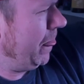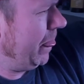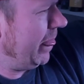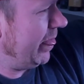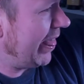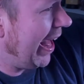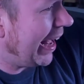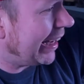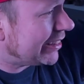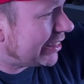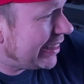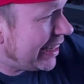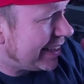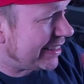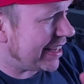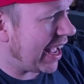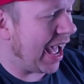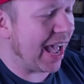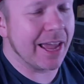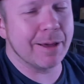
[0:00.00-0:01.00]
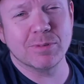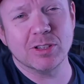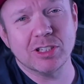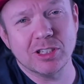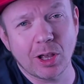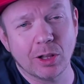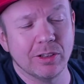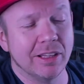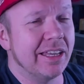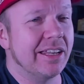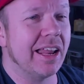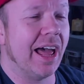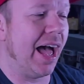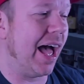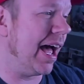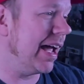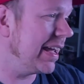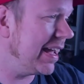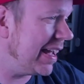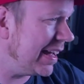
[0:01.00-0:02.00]
That's it. I am salted.
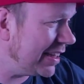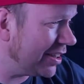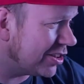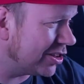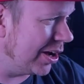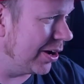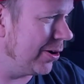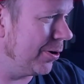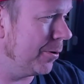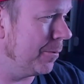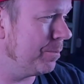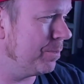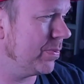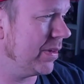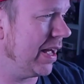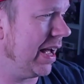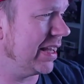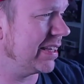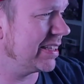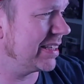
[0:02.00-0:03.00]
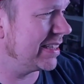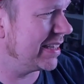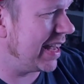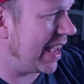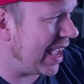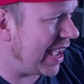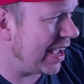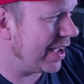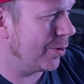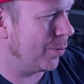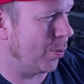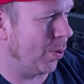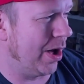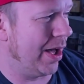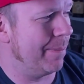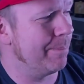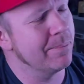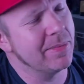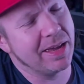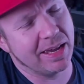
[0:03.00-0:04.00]
I do. I say what I
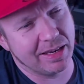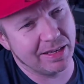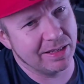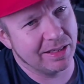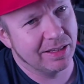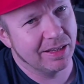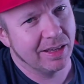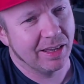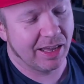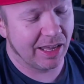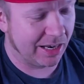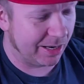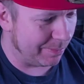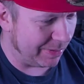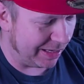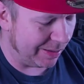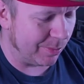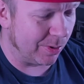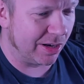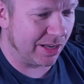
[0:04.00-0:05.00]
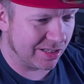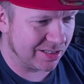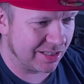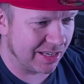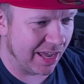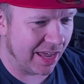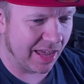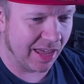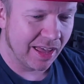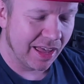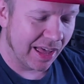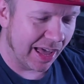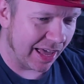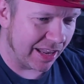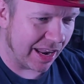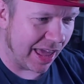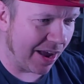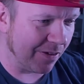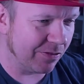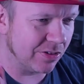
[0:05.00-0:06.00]
mean, and I mean what I say.
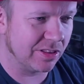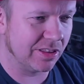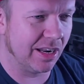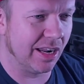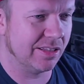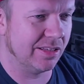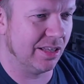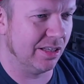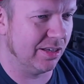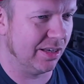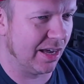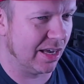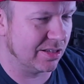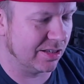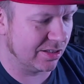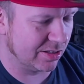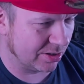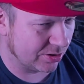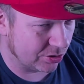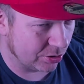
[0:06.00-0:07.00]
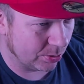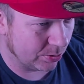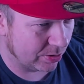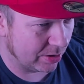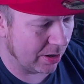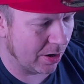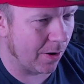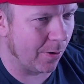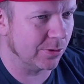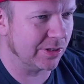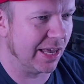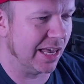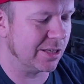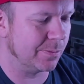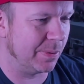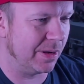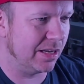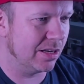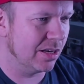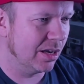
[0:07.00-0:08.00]
And everything I tell you guys is the truth, and it always has
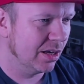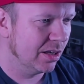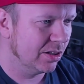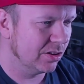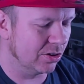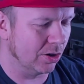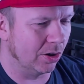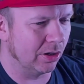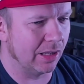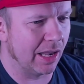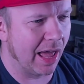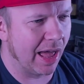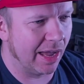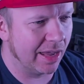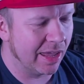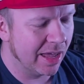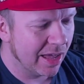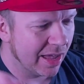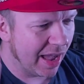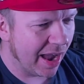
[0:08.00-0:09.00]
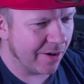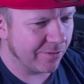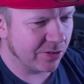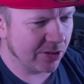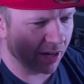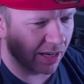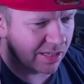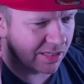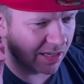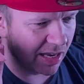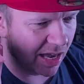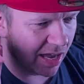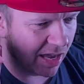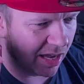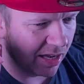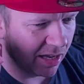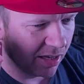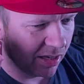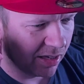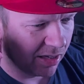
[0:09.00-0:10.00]
been. Don't lie. Everything I
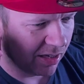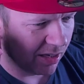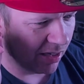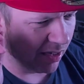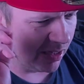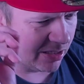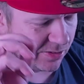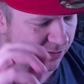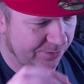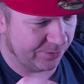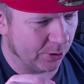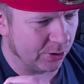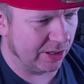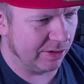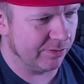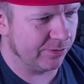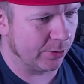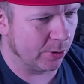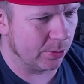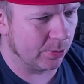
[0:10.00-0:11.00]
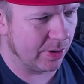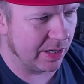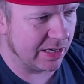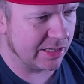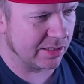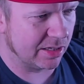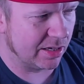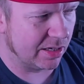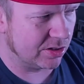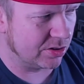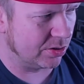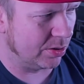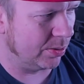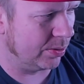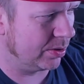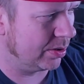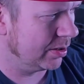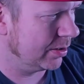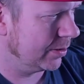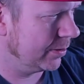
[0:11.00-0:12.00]
say is fucking for a reason and truth.